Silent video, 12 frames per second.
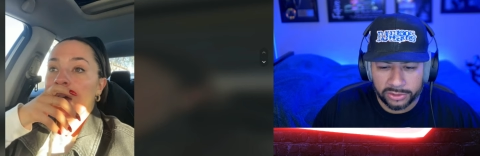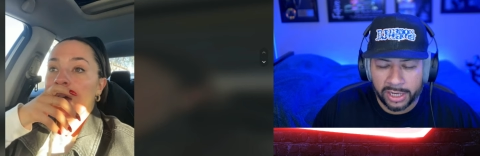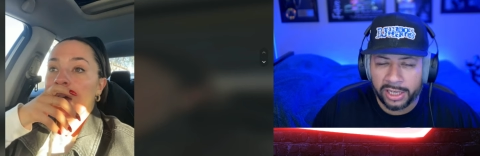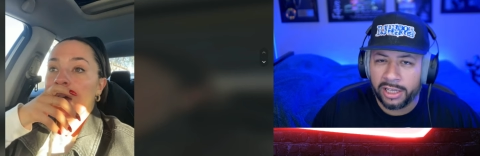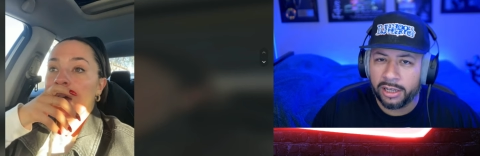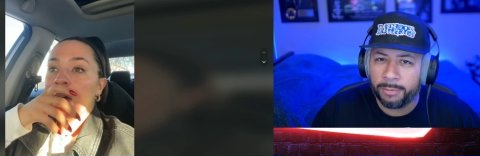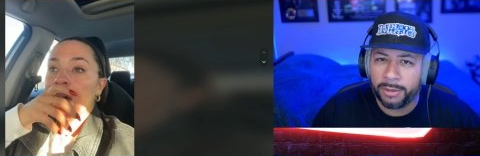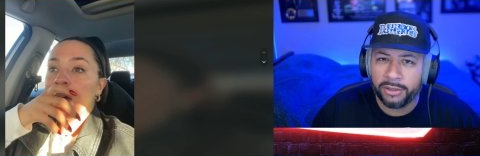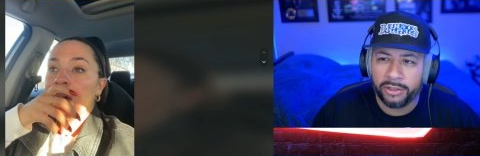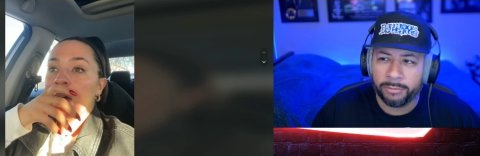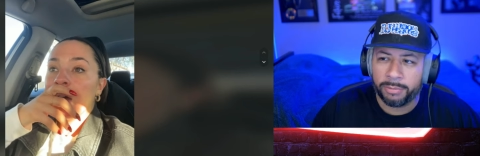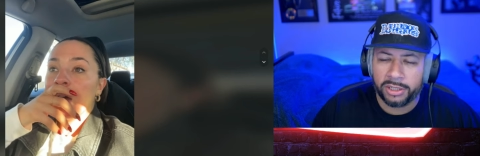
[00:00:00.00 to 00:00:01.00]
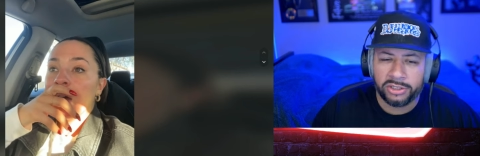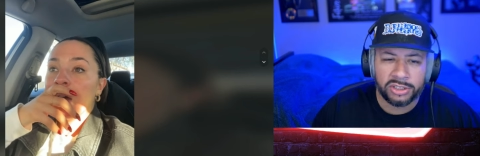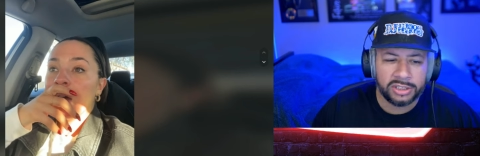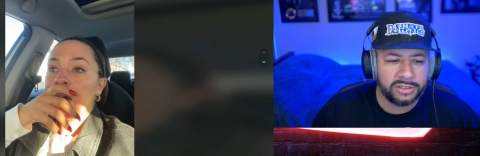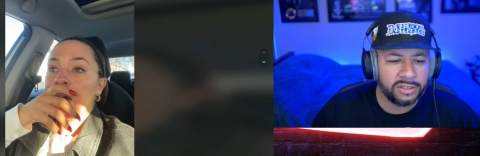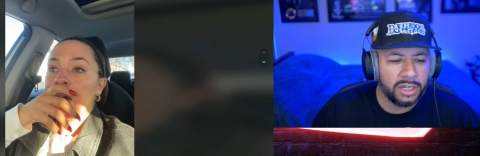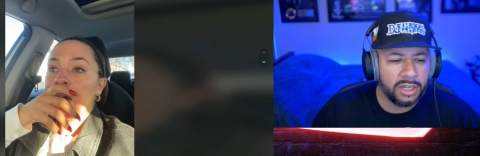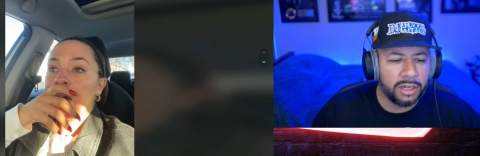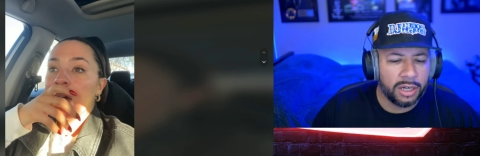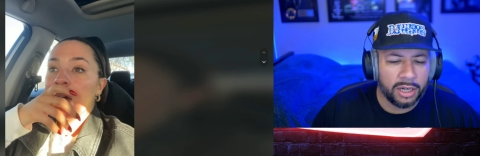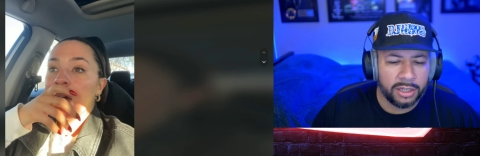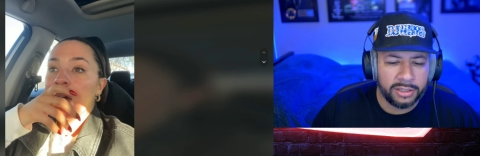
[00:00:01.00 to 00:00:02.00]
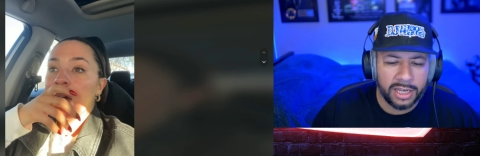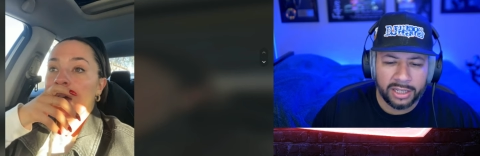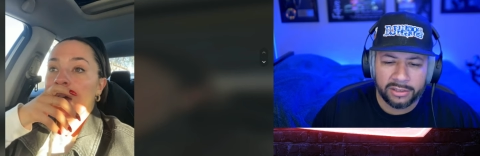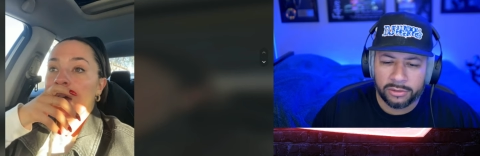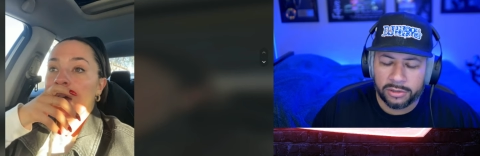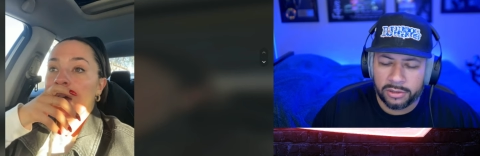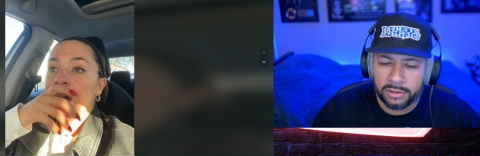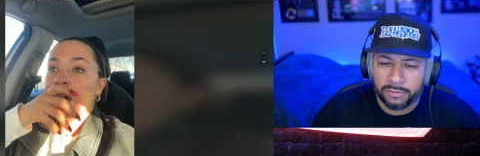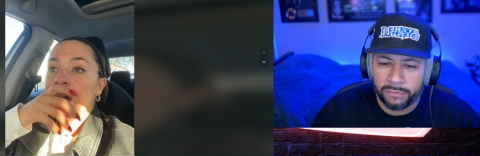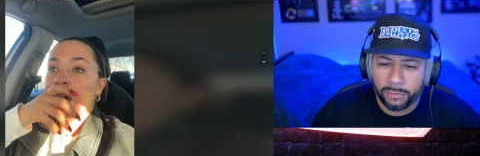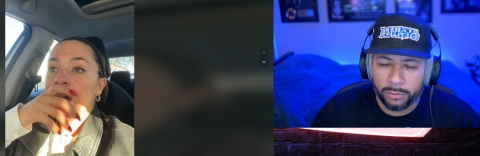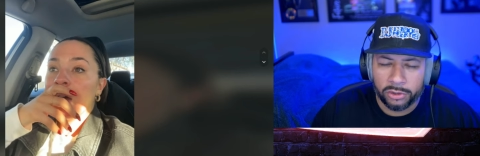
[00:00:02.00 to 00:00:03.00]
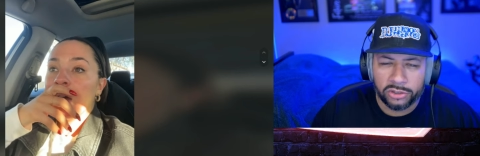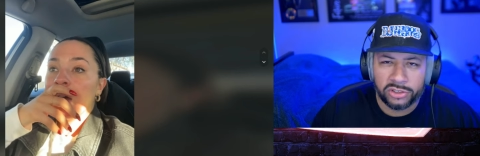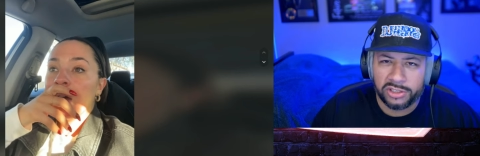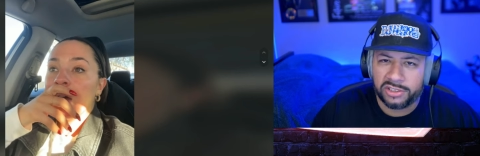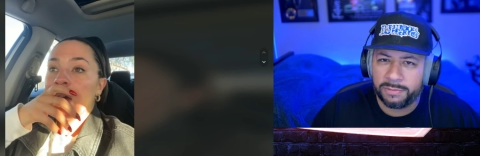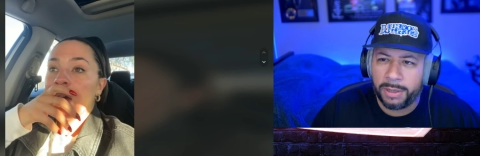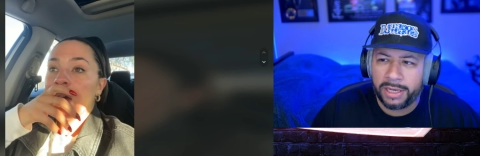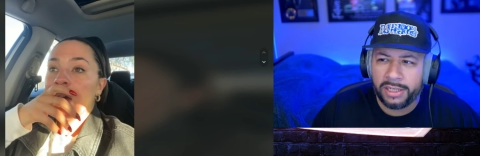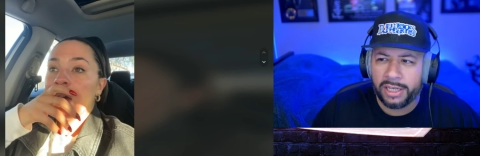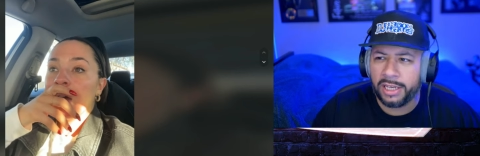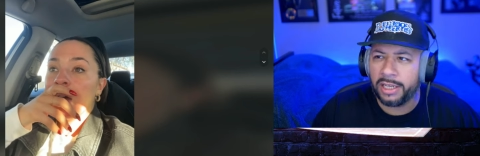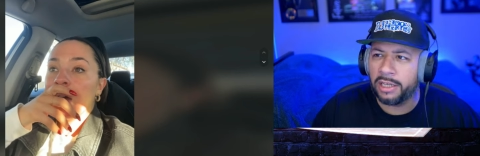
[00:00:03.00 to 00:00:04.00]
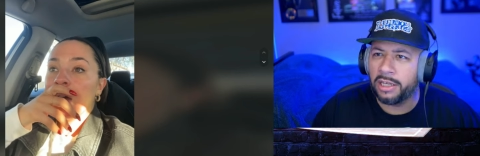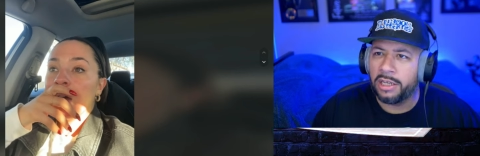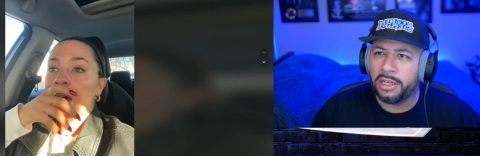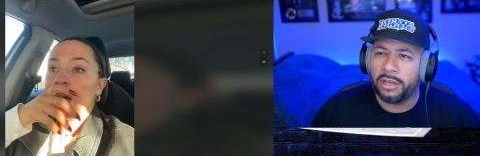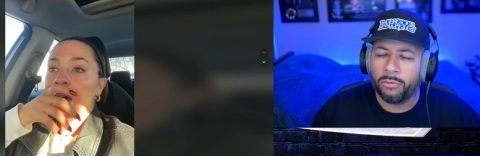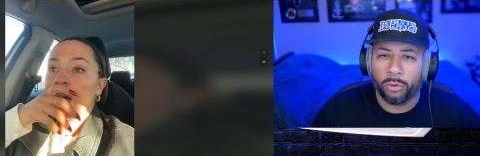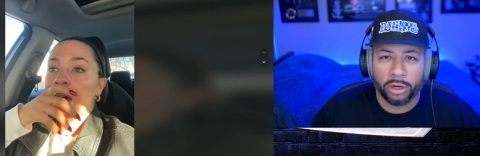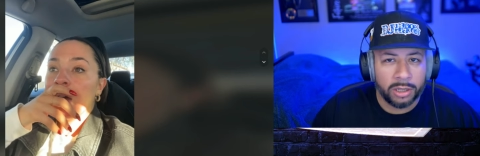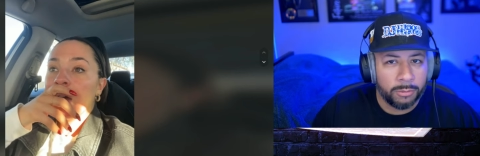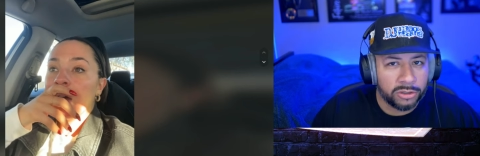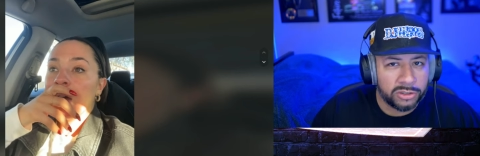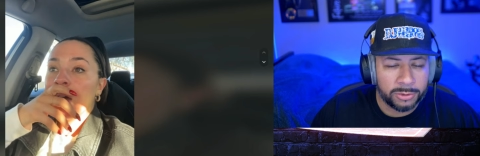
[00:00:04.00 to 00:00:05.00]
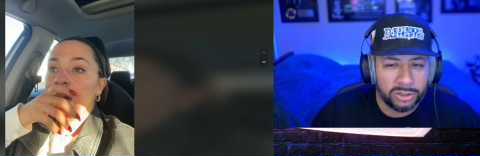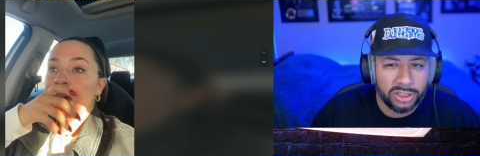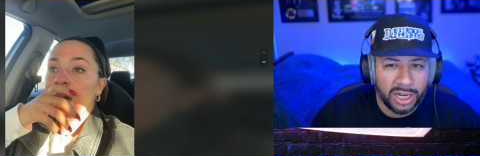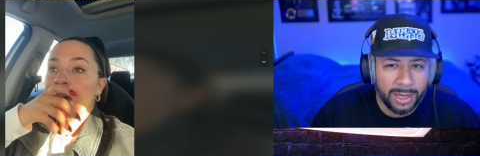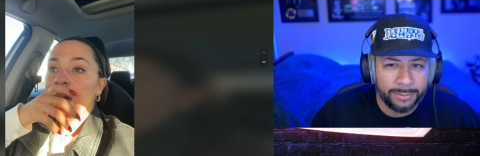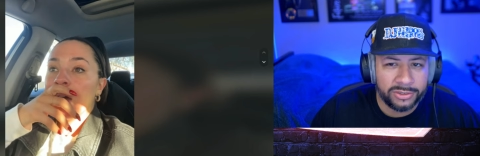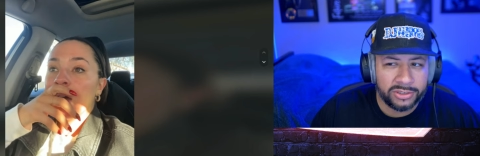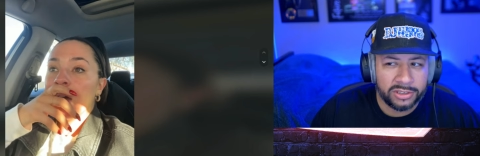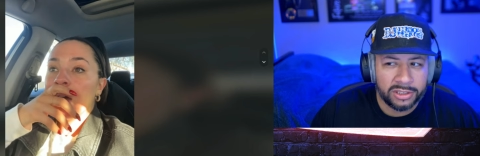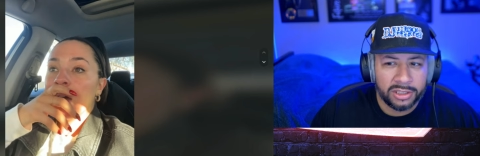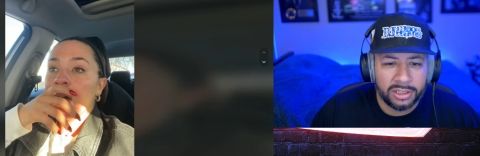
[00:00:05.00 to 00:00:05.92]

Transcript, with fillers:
Speaker 1: tightening up on their budgets, uh, not foolishly spending, working multiple jobs,